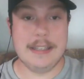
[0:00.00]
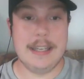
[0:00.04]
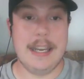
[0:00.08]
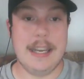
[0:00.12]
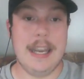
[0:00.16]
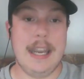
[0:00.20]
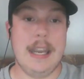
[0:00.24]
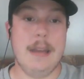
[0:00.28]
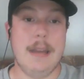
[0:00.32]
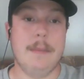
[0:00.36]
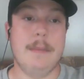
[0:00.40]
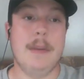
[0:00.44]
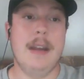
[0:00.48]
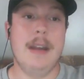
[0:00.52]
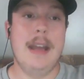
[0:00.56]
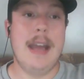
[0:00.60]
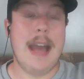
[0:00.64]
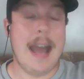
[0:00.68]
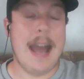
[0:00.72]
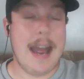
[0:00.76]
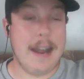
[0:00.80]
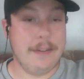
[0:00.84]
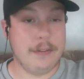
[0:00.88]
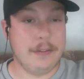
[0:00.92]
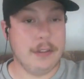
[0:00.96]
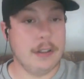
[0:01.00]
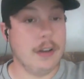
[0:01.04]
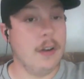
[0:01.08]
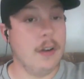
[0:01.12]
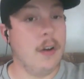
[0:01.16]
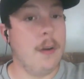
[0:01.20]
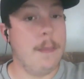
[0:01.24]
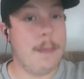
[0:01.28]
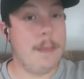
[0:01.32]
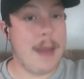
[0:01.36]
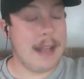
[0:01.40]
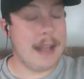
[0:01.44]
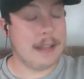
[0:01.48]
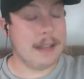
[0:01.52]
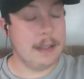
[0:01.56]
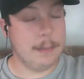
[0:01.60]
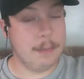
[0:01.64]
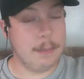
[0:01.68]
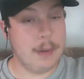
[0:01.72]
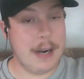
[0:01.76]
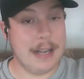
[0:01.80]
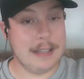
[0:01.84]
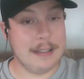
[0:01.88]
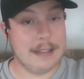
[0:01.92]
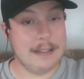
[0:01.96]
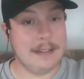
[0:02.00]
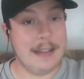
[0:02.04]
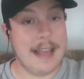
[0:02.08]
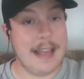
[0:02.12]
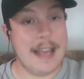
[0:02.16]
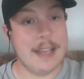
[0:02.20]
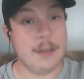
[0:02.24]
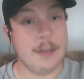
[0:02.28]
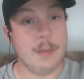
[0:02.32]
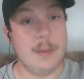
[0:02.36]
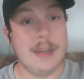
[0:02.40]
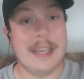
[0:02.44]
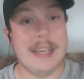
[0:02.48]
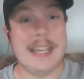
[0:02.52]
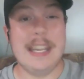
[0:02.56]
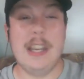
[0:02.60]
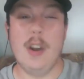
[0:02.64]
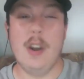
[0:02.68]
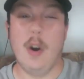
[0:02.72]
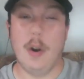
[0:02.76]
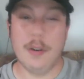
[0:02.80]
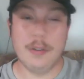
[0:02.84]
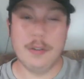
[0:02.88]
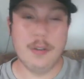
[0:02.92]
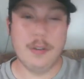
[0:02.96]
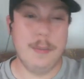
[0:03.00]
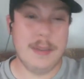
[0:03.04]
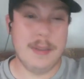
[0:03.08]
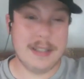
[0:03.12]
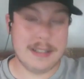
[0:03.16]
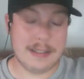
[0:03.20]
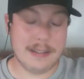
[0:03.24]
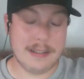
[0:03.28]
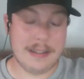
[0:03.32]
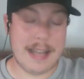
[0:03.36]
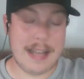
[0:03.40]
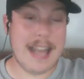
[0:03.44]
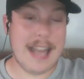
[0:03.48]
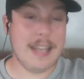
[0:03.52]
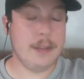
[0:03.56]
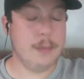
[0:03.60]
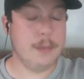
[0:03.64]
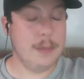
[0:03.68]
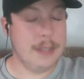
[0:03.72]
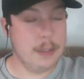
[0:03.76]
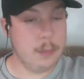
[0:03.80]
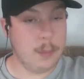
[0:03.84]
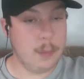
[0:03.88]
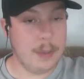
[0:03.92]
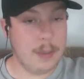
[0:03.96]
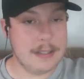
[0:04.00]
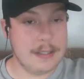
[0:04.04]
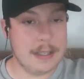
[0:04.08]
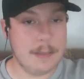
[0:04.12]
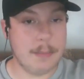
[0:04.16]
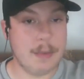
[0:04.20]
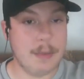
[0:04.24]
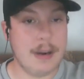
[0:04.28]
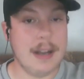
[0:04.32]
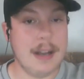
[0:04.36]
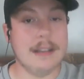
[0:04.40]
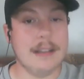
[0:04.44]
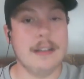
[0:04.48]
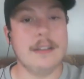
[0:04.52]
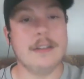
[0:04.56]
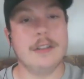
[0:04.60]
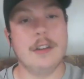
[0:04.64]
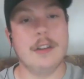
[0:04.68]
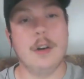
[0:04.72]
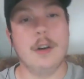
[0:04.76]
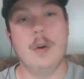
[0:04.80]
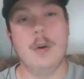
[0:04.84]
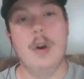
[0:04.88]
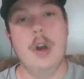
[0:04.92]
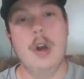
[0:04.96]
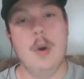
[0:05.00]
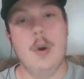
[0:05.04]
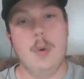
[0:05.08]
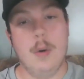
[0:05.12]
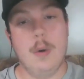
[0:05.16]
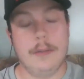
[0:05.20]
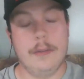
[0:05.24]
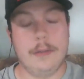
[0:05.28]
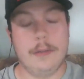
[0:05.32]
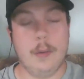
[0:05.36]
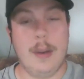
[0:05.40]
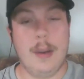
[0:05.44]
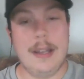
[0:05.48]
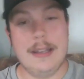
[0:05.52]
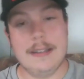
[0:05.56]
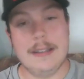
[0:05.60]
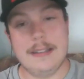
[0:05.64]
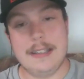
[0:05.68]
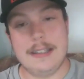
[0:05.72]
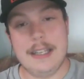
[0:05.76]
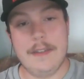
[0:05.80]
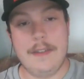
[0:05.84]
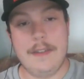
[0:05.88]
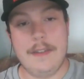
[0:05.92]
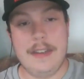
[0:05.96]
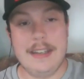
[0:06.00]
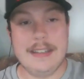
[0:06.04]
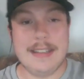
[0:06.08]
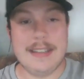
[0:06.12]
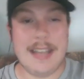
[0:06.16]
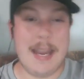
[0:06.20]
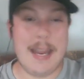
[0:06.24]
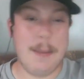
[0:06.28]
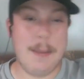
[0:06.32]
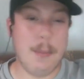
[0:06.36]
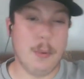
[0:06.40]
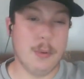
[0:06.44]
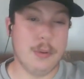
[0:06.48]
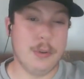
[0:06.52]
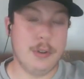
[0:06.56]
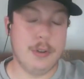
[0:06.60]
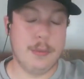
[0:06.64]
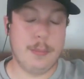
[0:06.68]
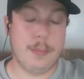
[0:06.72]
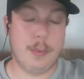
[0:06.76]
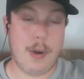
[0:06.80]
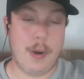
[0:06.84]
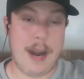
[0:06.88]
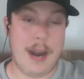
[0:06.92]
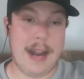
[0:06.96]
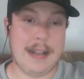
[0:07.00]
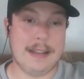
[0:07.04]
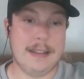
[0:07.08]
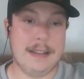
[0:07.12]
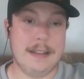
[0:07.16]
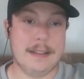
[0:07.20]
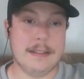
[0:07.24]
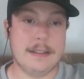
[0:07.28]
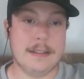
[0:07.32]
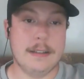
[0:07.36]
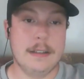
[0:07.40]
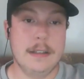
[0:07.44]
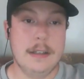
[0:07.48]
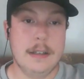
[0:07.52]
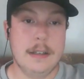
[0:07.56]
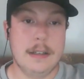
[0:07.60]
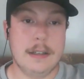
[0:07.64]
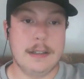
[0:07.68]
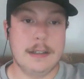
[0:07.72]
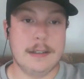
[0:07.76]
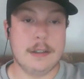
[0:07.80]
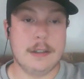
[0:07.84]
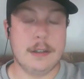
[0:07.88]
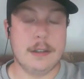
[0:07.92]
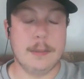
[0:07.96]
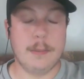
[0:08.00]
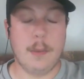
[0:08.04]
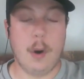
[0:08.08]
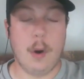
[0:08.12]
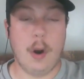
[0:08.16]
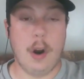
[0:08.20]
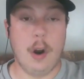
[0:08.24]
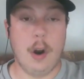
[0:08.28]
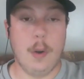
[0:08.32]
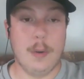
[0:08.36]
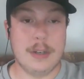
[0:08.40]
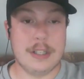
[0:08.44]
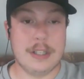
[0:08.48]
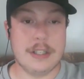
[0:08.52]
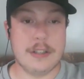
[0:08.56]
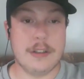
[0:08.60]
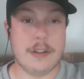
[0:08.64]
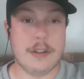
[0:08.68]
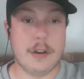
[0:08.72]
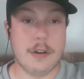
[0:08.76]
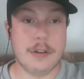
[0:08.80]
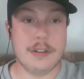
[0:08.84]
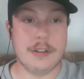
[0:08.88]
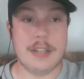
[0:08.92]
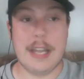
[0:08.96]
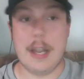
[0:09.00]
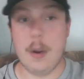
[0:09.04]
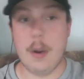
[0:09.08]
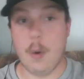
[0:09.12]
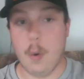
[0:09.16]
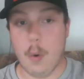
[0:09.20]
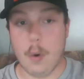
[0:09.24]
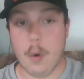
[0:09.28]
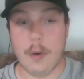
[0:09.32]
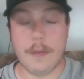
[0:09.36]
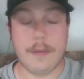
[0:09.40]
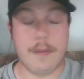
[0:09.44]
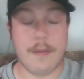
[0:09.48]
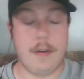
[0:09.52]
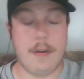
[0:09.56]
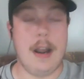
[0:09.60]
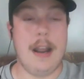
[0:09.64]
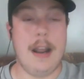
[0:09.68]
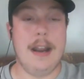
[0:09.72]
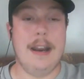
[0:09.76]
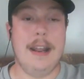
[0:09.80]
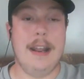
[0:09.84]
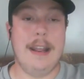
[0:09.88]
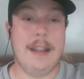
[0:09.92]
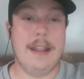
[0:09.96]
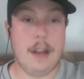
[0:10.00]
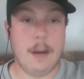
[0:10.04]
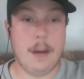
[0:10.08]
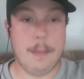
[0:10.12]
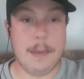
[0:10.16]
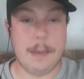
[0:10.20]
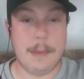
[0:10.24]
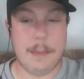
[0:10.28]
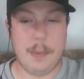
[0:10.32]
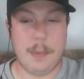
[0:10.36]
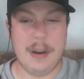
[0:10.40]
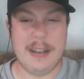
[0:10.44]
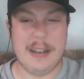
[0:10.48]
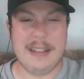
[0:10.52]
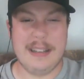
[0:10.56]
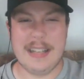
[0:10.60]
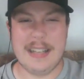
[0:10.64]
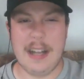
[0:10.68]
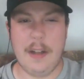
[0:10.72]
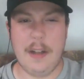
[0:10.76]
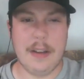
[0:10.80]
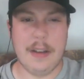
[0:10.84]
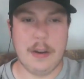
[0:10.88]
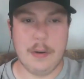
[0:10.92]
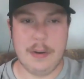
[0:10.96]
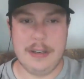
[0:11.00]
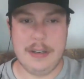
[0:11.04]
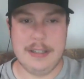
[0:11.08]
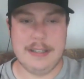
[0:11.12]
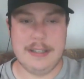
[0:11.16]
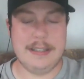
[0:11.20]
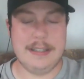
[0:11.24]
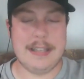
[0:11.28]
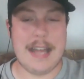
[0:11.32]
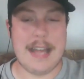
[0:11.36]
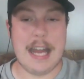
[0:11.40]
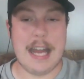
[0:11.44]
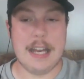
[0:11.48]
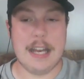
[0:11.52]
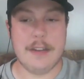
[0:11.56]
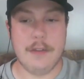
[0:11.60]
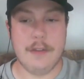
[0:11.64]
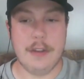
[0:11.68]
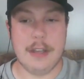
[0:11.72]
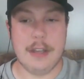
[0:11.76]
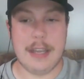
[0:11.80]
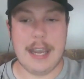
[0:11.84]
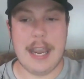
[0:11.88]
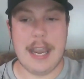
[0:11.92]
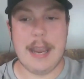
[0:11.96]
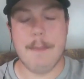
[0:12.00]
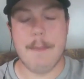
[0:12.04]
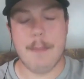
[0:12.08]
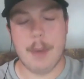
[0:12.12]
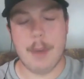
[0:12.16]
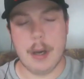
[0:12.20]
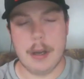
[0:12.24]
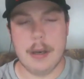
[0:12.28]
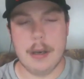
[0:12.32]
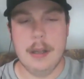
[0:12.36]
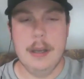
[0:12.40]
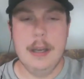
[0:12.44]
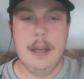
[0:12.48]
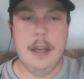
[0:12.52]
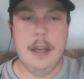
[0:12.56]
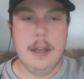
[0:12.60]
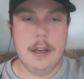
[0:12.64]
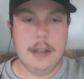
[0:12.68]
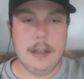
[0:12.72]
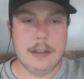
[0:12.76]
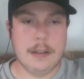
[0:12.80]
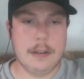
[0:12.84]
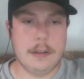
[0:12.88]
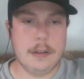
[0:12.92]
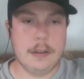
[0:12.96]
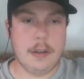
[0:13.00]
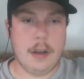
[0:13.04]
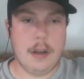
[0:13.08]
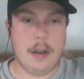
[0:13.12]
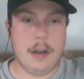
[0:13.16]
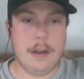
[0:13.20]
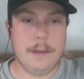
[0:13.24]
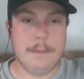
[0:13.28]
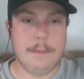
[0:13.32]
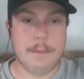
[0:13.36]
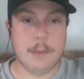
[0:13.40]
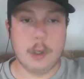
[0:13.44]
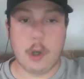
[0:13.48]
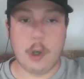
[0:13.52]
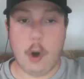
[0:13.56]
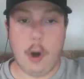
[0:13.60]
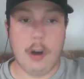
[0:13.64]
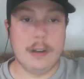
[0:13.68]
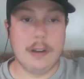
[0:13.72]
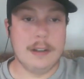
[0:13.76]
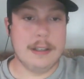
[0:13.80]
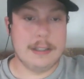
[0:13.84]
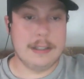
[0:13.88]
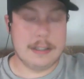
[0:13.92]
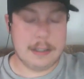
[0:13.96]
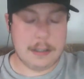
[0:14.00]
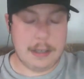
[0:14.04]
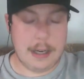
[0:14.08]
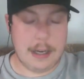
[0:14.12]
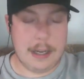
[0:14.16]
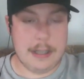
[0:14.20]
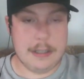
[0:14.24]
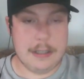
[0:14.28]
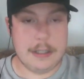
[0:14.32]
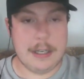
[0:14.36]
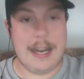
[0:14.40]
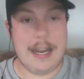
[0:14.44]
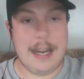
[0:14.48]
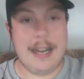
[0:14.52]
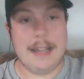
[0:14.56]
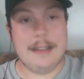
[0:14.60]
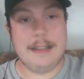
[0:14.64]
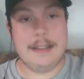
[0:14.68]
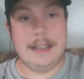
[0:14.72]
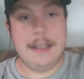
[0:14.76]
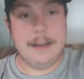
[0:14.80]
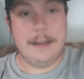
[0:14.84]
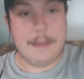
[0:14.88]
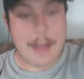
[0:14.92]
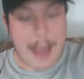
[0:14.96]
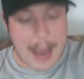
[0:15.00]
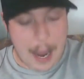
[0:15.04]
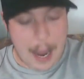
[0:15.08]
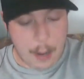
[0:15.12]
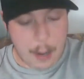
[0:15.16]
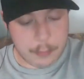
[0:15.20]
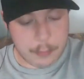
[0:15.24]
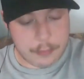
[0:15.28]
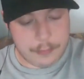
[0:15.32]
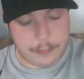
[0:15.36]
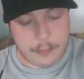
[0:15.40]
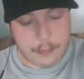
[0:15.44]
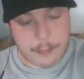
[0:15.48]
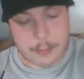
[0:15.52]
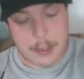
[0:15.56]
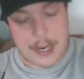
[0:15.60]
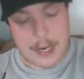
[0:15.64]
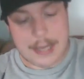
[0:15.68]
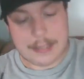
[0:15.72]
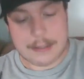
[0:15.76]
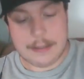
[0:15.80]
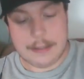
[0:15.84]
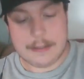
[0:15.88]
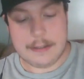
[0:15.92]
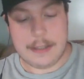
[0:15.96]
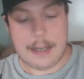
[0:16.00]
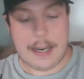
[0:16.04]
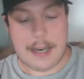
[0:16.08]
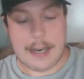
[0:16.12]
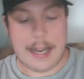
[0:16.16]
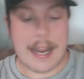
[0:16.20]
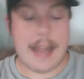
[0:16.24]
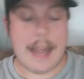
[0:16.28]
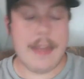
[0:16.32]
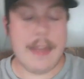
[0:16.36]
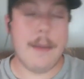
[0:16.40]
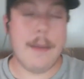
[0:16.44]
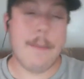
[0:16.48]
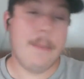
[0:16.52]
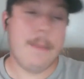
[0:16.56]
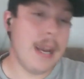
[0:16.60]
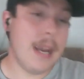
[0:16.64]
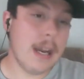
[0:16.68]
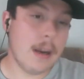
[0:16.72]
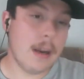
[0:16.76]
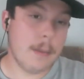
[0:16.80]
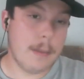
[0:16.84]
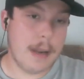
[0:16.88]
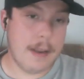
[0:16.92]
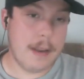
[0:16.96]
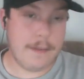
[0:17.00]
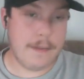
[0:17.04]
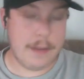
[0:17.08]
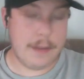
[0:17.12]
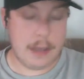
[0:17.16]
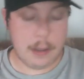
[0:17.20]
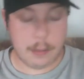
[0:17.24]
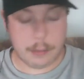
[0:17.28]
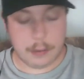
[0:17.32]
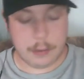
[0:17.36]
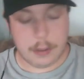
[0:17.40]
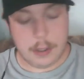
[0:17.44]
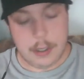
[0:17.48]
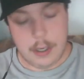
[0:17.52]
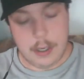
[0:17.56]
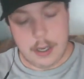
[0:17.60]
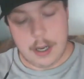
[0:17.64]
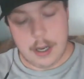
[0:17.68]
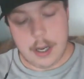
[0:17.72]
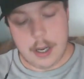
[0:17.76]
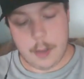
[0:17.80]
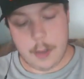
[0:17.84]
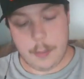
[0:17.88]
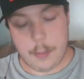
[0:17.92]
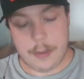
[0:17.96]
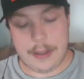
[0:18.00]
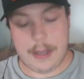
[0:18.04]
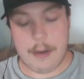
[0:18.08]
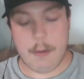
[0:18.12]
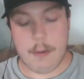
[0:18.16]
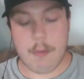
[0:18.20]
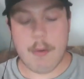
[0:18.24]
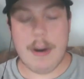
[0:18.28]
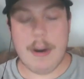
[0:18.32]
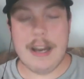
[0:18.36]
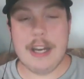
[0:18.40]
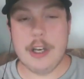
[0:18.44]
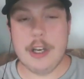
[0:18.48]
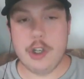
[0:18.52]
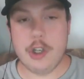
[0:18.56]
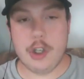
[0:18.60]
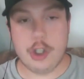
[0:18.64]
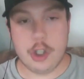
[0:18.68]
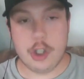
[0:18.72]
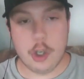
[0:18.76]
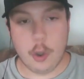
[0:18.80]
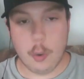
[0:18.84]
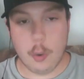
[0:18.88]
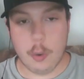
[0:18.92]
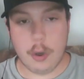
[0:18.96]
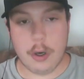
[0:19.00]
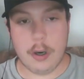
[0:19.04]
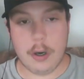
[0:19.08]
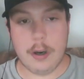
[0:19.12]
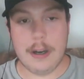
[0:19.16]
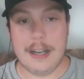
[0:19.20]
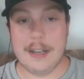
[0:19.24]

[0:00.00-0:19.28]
game after coming back to practice last week. He also missed last week's Wednesday practice, so we'll have to wait and see if he's able to practice uh, tomorrow, which is Thursday or Friday. That'll be pretty telling on his status for the game. But uh, uh regardless, Calijah Kancey out for practice today, and then Baker Mayfield uh, with a right shoulder.